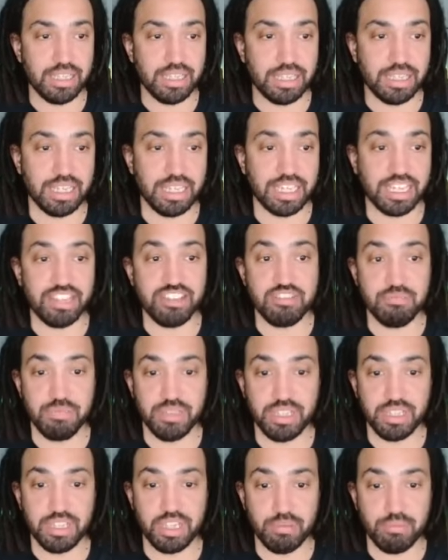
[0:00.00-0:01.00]
and that gives me
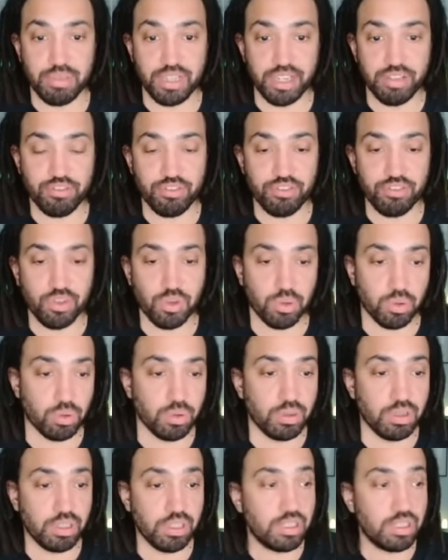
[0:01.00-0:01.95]
the number in full.